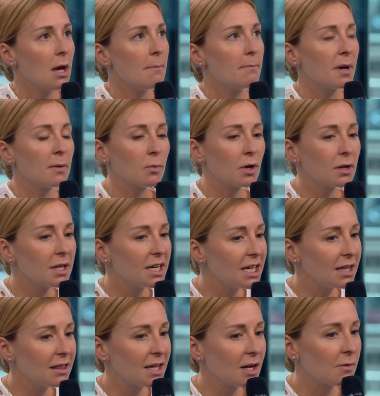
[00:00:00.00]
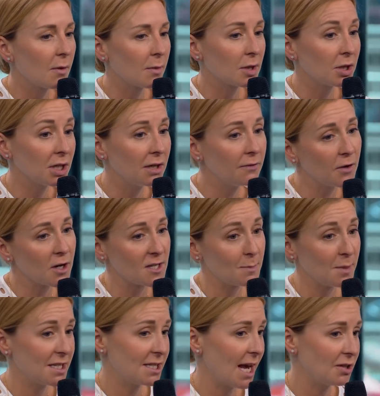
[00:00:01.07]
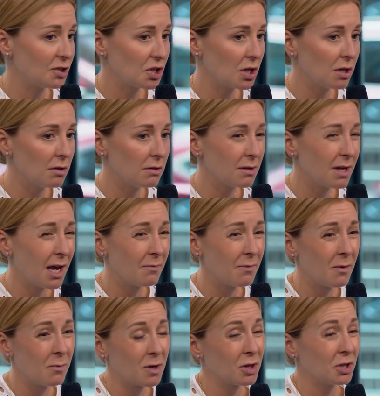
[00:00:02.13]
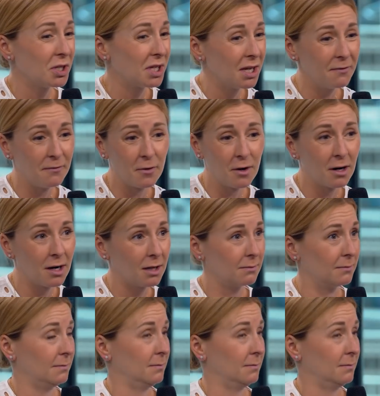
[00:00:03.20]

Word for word: But more than anything, what we're looking for is potential, and what we're looking for